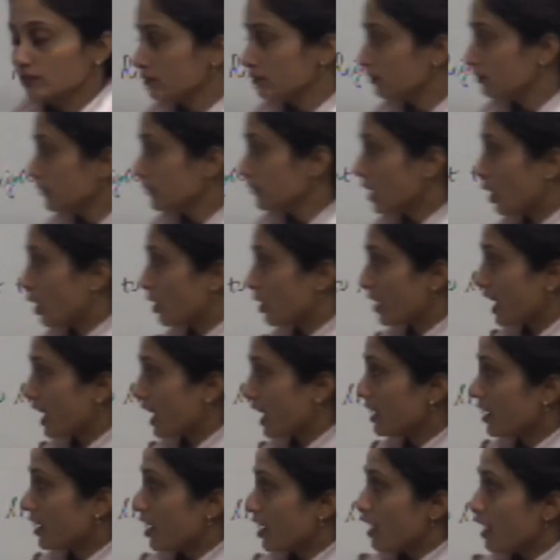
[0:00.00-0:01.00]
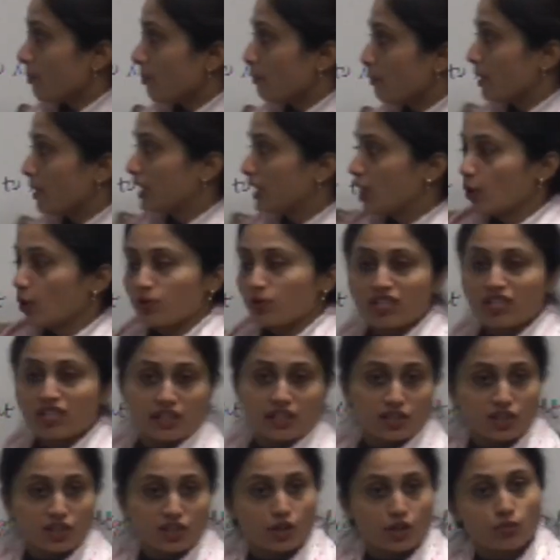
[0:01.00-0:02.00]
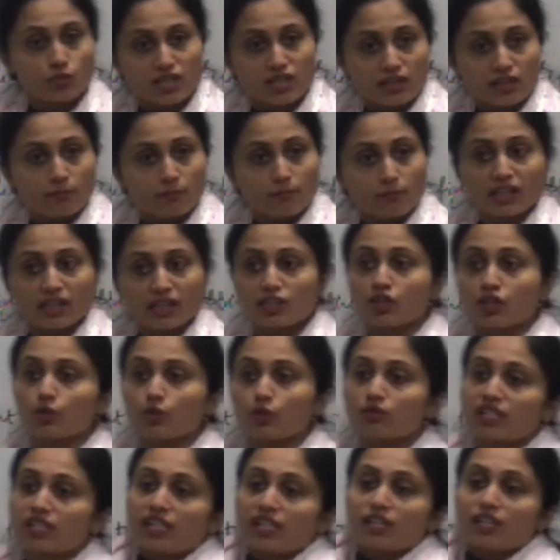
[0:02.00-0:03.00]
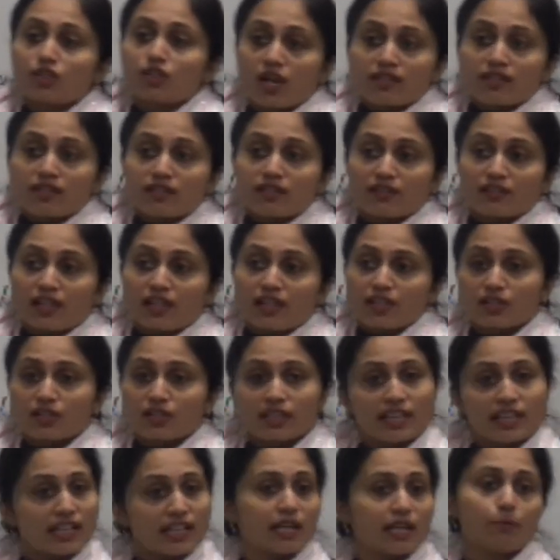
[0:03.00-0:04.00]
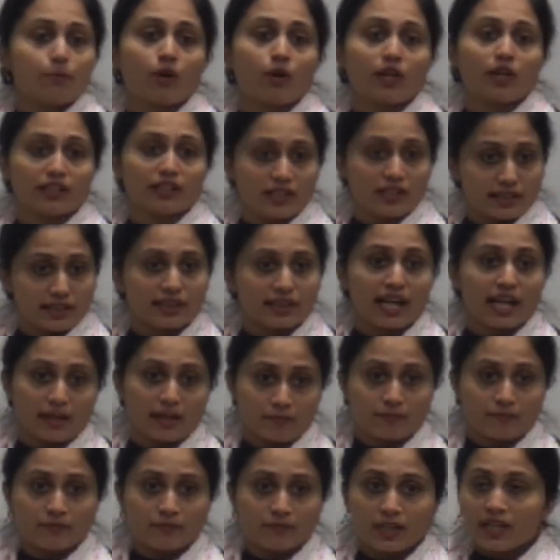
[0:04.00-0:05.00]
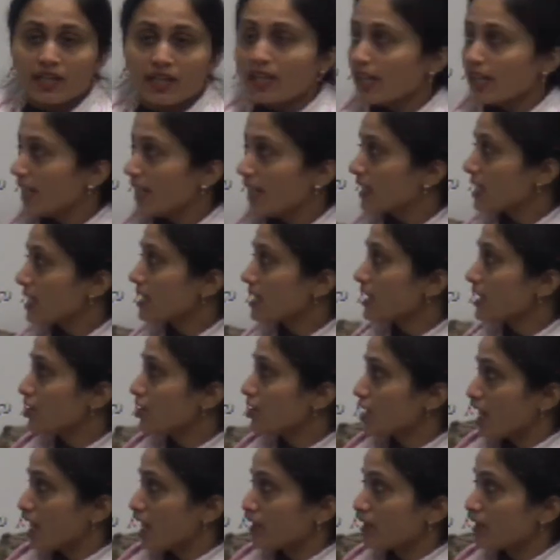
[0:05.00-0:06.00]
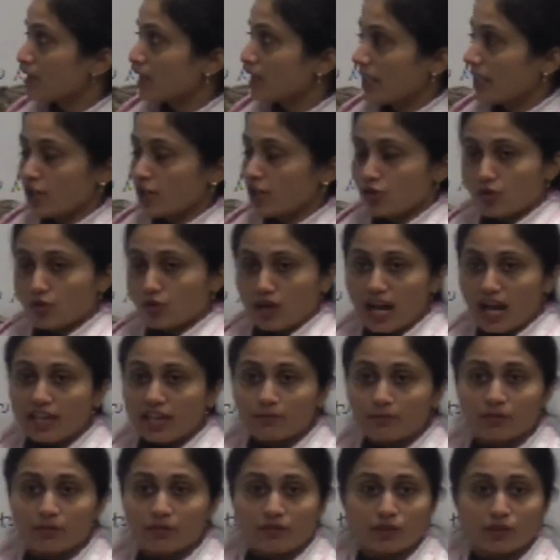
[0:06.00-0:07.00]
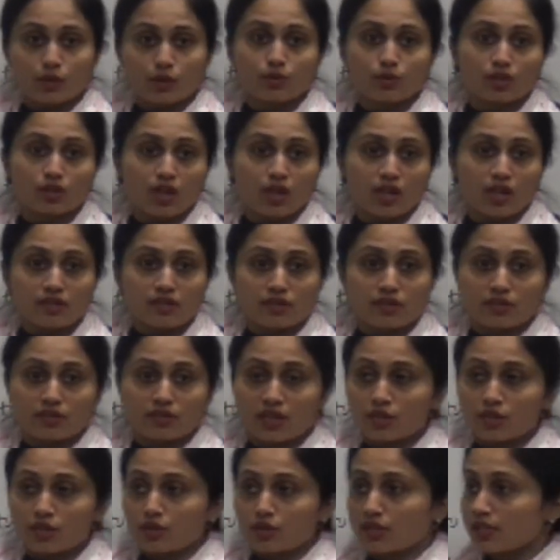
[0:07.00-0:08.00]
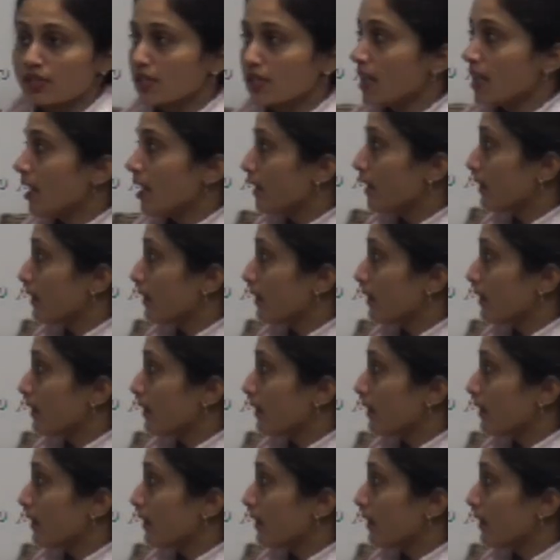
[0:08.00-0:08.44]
Alright, but QC is QC because QC is concentration at any point in time. It is the general ratio. I am giving you the concentrations that